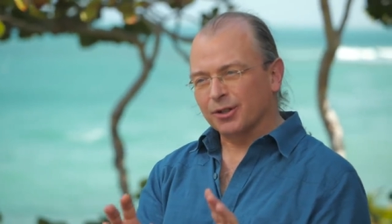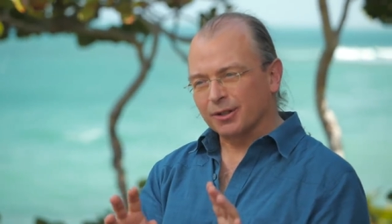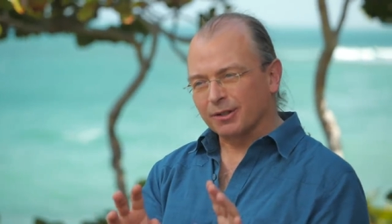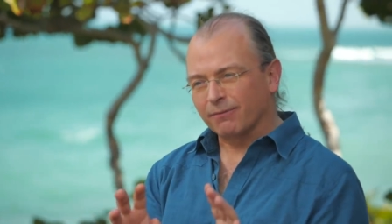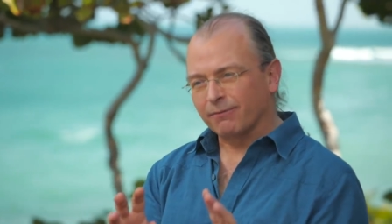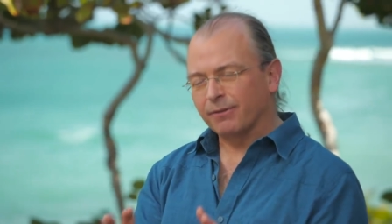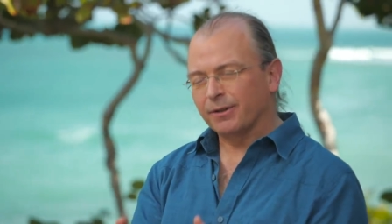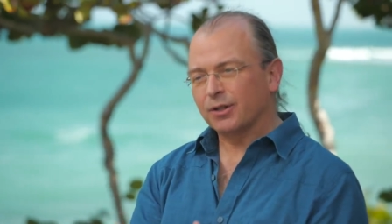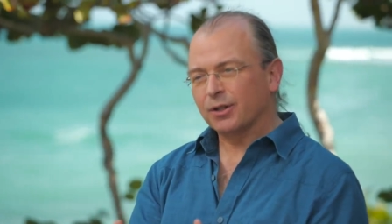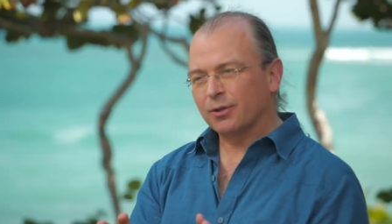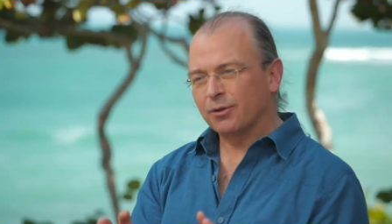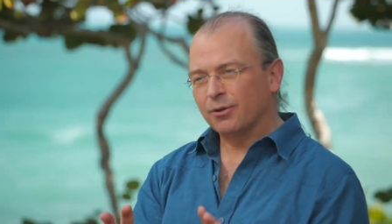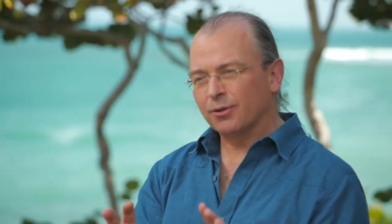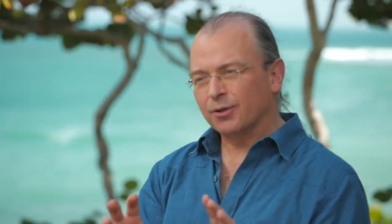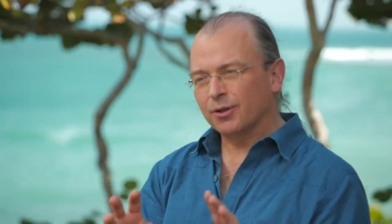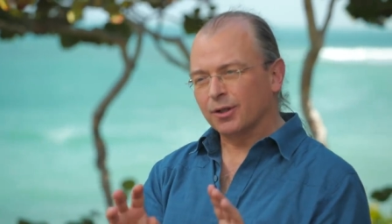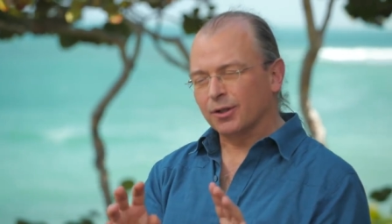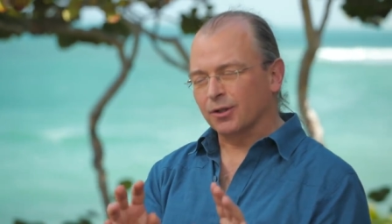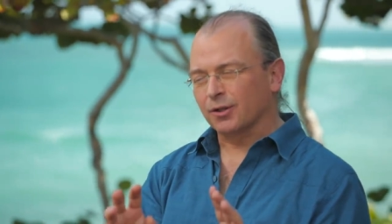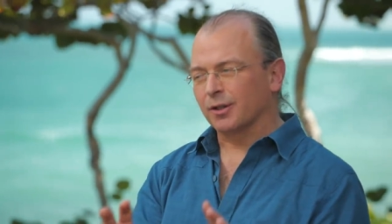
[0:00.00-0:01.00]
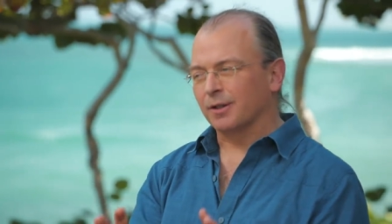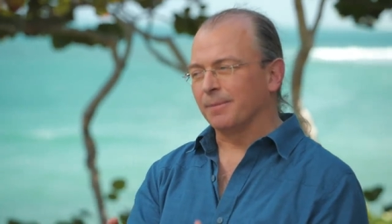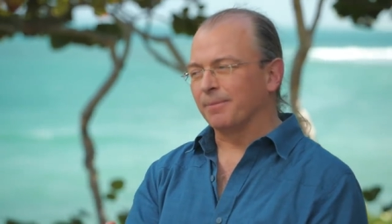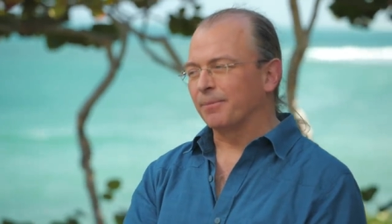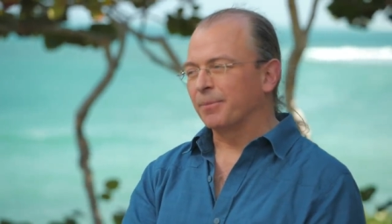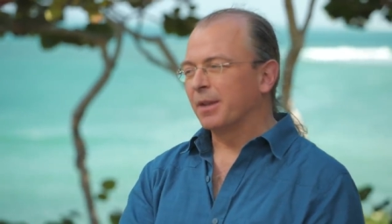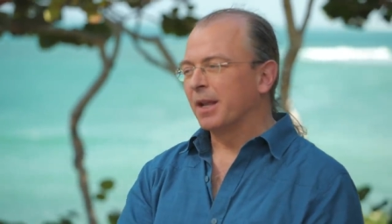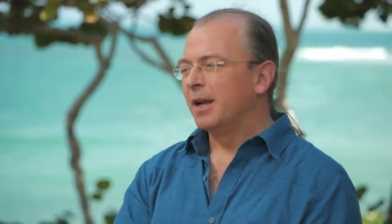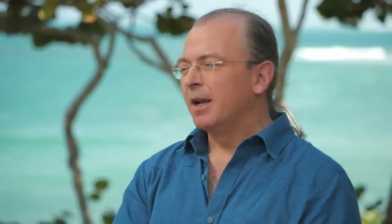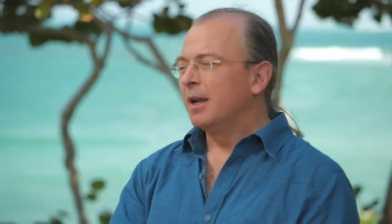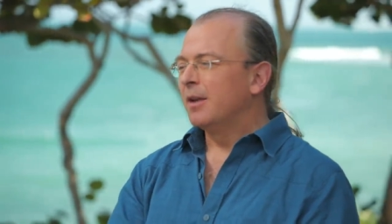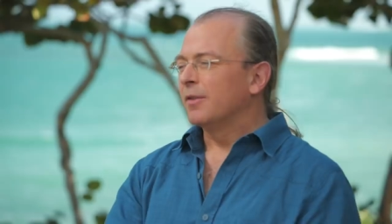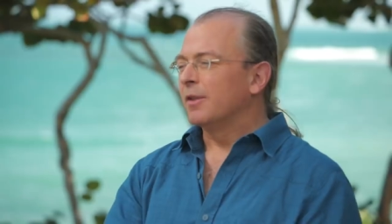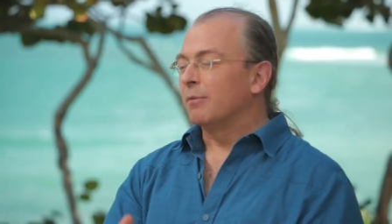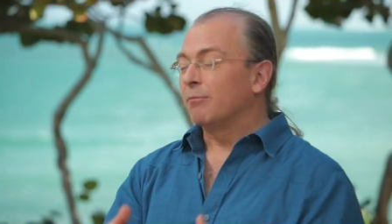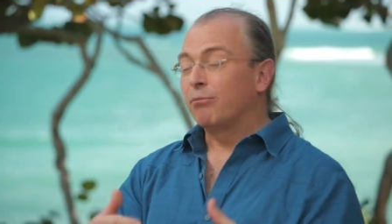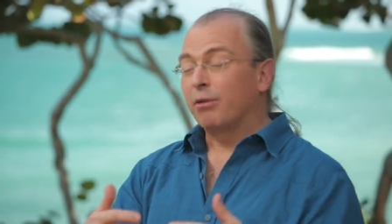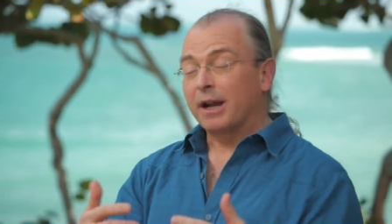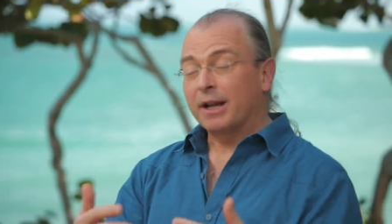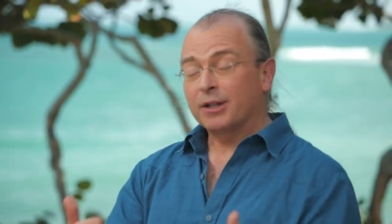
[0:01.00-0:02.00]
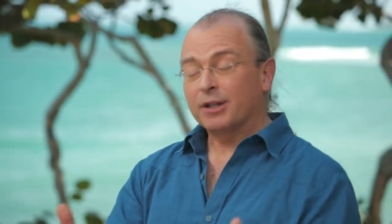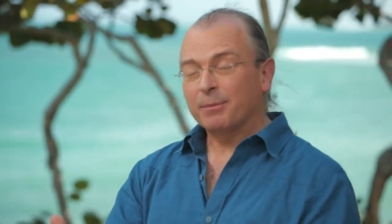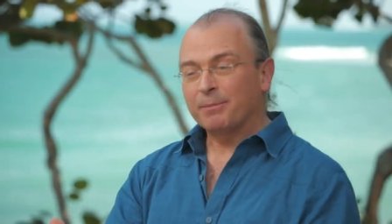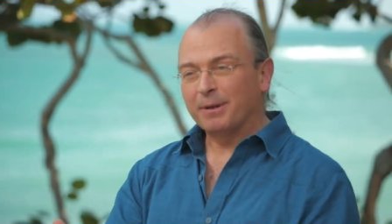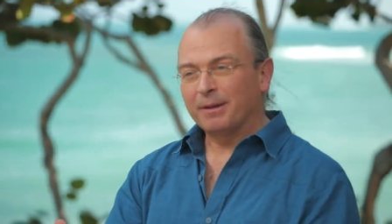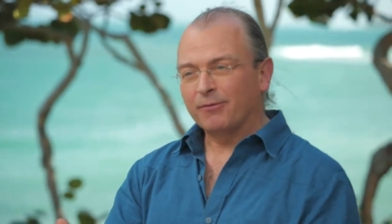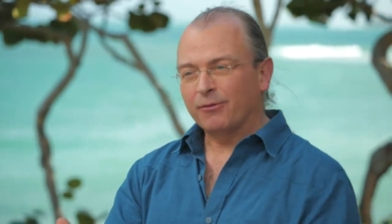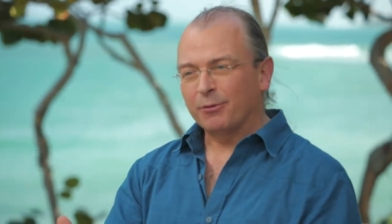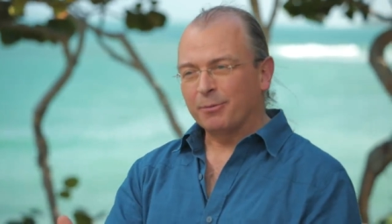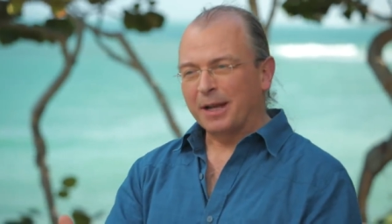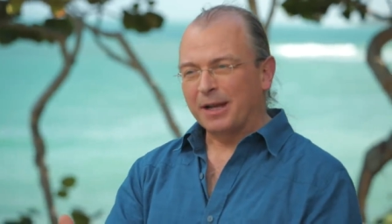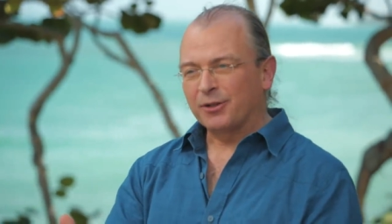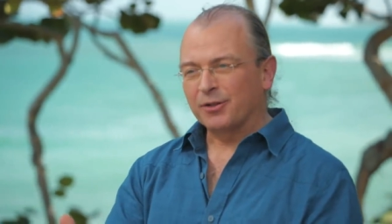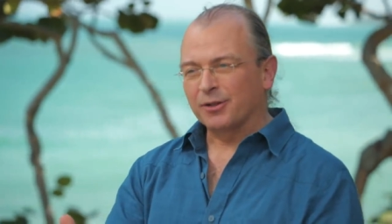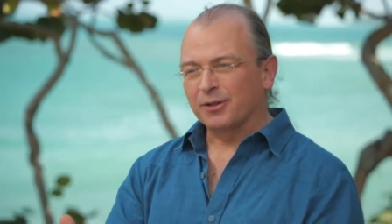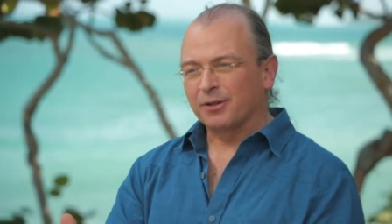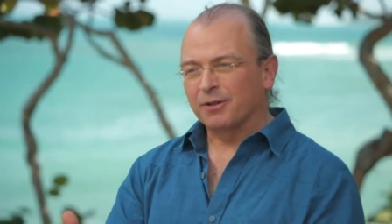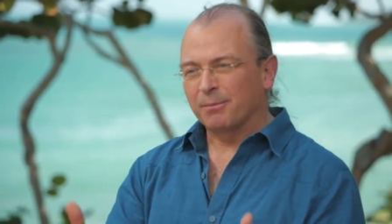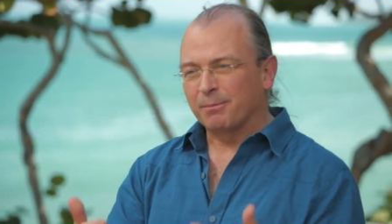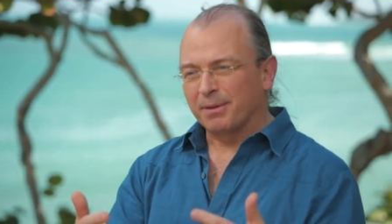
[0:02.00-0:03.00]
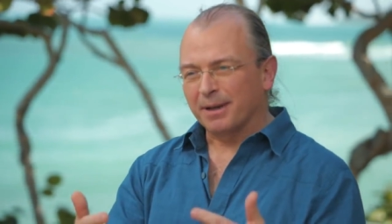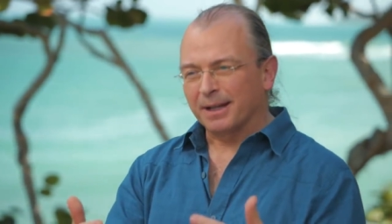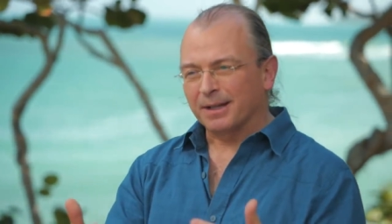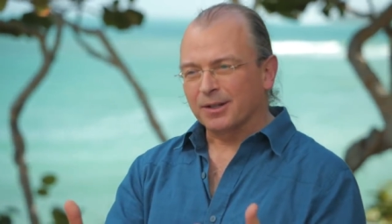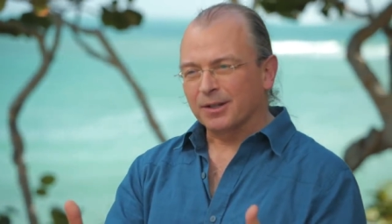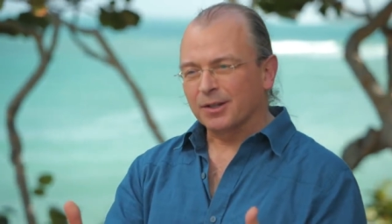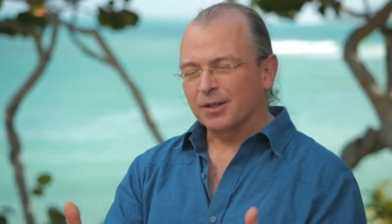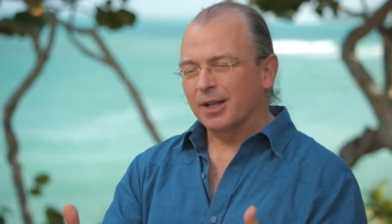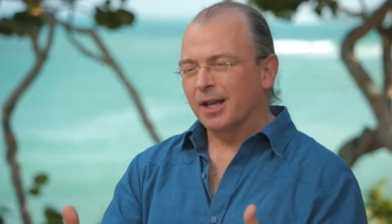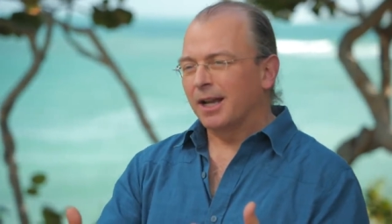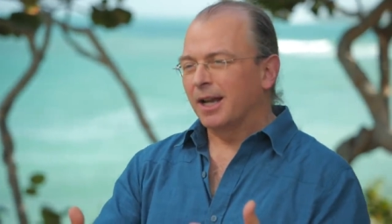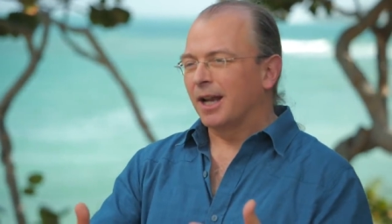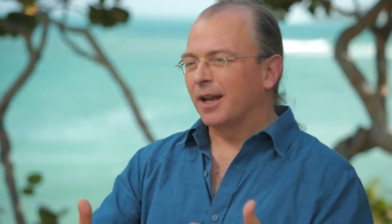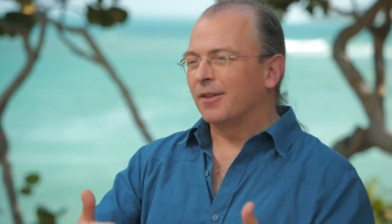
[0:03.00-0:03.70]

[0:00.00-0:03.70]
It's a physical system that breaks up information to bits